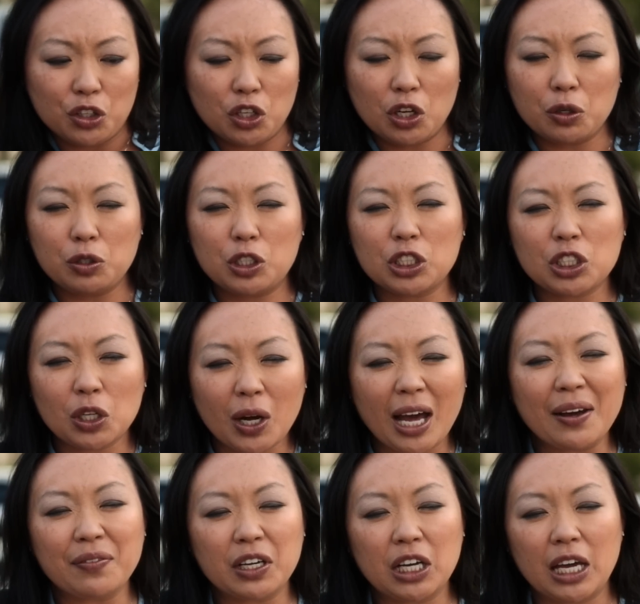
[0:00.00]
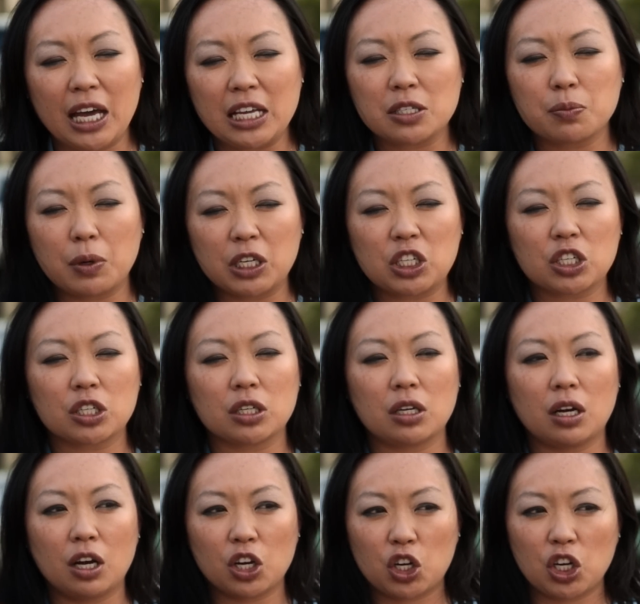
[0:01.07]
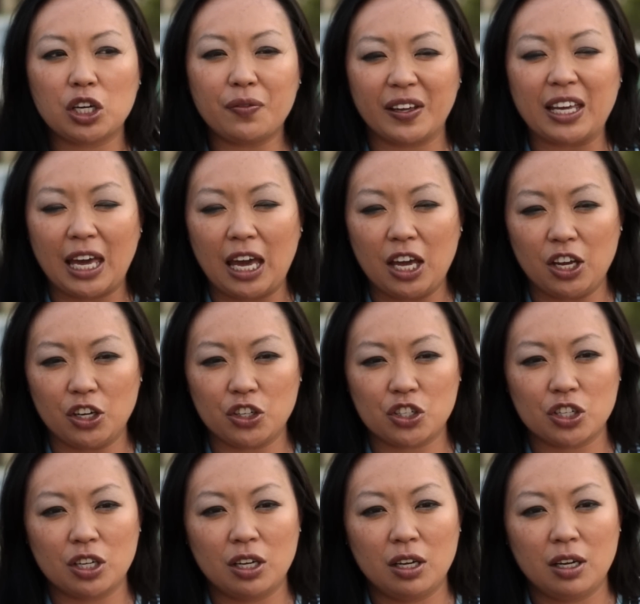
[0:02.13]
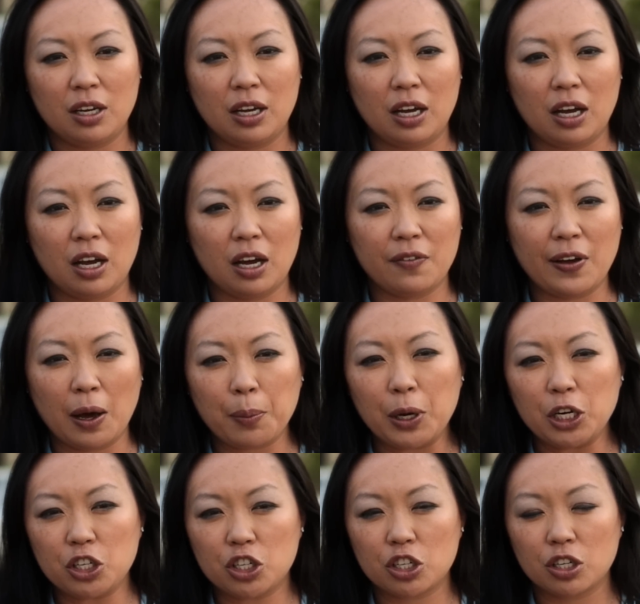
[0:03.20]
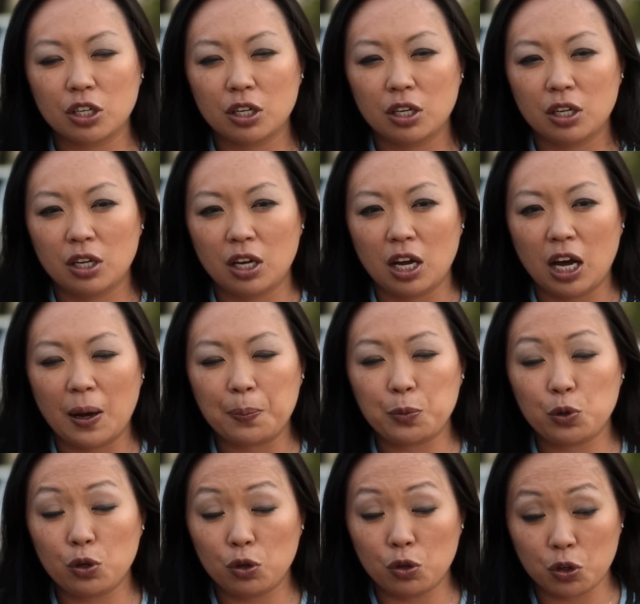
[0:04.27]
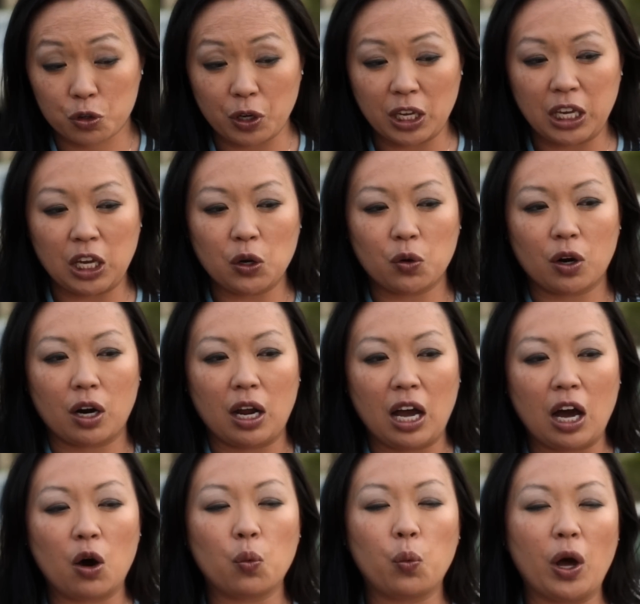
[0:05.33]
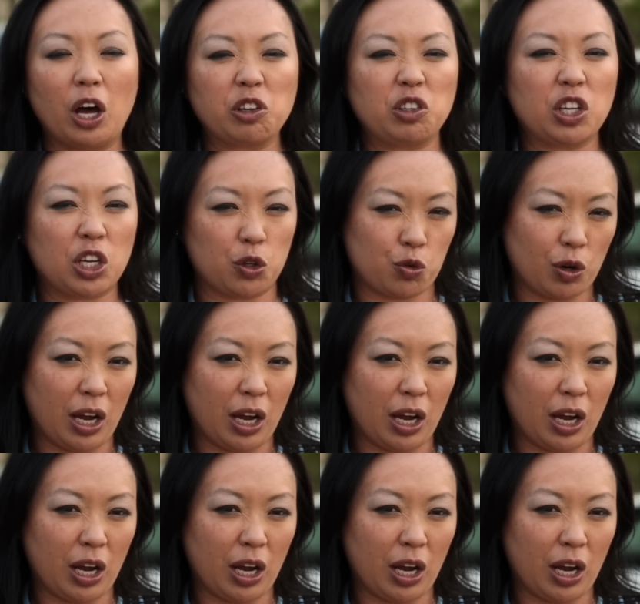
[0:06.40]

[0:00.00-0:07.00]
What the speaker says: You know, you just don't have as good of a gauge of how much you're drinking or how well you can